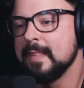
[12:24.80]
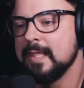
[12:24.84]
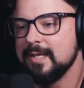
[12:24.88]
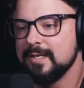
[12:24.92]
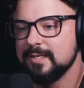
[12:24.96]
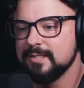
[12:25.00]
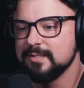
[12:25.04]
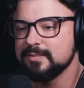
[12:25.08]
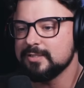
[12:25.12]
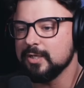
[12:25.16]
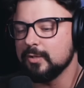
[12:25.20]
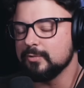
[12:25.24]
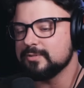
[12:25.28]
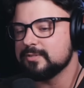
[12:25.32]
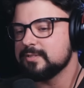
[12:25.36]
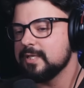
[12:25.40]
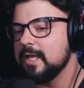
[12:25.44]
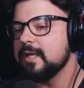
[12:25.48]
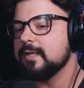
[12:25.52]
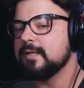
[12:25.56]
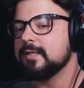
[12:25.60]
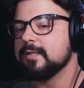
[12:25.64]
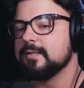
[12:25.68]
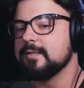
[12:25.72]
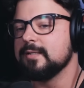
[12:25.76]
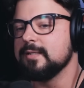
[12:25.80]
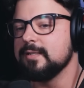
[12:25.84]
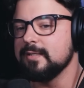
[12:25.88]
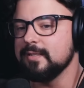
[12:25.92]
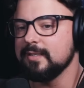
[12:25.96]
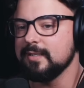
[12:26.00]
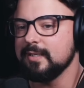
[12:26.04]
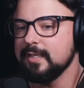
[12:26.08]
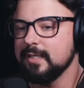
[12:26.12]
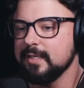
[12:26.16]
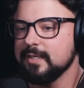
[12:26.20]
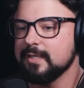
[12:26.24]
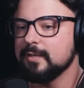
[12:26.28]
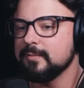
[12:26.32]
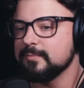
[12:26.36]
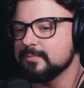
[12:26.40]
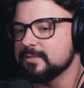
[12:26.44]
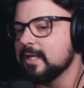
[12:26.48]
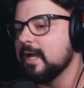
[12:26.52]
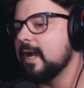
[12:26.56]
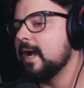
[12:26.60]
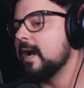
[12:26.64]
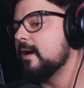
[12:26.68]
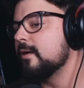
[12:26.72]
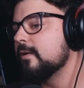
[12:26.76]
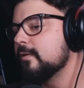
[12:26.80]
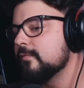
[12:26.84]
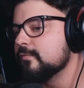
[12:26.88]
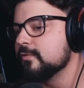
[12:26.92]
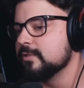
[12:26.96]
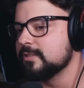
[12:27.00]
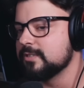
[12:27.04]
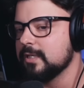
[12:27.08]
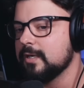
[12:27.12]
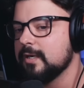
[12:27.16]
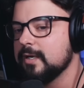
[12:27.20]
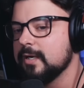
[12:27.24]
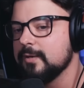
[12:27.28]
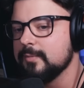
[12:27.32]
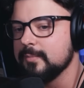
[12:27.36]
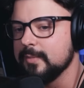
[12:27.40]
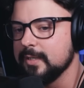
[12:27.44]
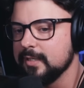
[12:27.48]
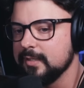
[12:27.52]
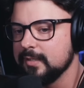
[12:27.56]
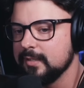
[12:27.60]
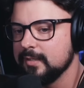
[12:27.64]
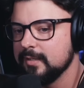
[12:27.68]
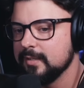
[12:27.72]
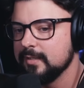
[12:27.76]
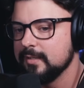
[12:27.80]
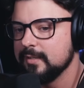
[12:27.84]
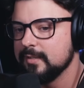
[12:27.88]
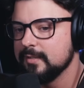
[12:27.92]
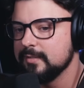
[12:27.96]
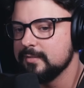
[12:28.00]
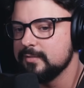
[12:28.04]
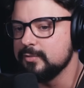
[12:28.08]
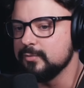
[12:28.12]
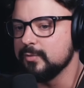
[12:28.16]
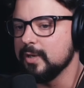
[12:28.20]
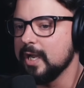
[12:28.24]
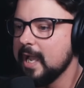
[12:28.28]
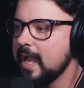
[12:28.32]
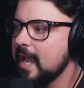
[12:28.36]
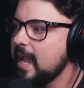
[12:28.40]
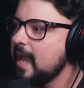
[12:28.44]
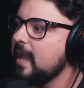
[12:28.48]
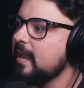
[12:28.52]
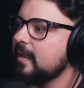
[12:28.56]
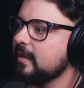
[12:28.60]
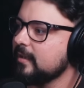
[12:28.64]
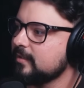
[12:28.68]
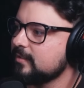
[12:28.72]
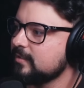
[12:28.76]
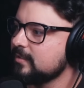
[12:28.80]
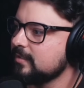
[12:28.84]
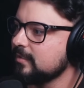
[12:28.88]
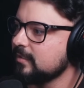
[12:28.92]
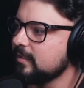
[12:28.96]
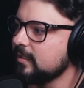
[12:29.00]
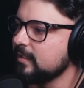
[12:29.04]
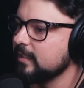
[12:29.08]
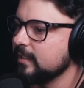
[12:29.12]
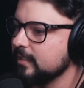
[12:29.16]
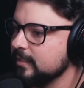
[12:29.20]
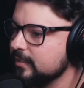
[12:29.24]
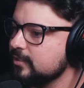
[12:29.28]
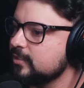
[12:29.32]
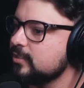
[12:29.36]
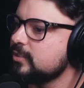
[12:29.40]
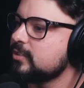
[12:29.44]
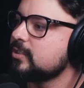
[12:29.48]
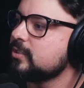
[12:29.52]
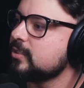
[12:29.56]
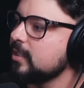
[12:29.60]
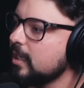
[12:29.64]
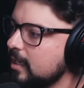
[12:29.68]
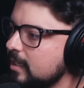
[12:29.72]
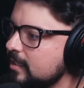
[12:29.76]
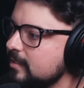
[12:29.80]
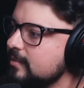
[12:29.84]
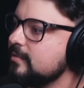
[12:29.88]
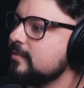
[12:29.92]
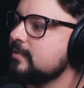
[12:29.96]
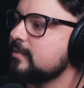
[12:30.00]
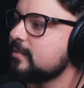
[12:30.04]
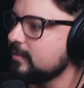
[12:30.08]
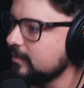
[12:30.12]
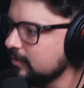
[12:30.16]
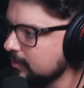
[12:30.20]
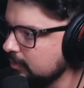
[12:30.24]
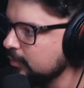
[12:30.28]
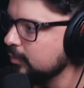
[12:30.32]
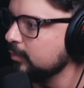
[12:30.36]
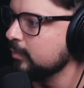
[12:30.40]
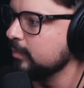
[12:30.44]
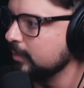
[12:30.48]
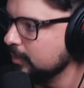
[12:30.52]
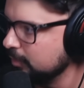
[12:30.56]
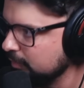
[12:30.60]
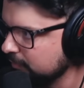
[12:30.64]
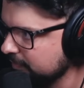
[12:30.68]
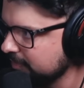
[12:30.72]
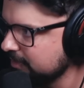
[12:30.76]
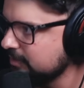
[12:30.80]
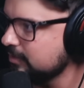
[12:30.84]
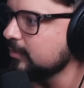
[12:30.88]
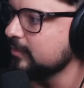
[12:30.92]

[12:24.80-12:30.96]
So technically, he comes out of retirement to act in his son's new movie.